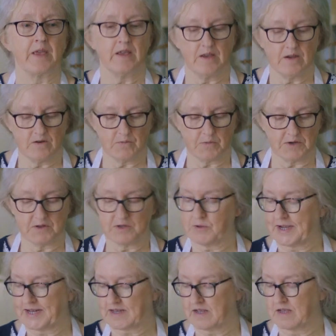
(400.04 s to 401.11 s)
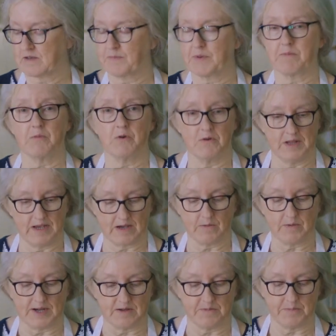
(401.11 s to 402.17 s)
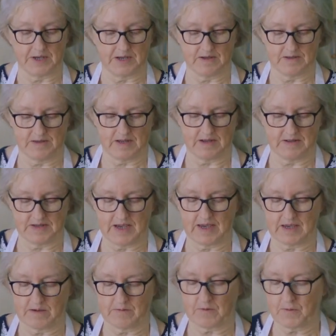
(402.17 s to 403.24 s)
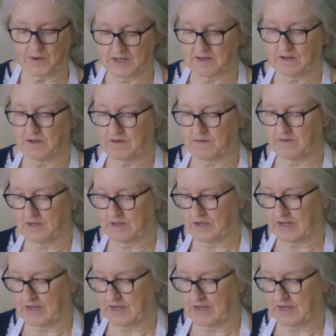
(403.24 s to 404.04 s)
you'd want to add a little bit more liquid because they'll take up quite a lot of the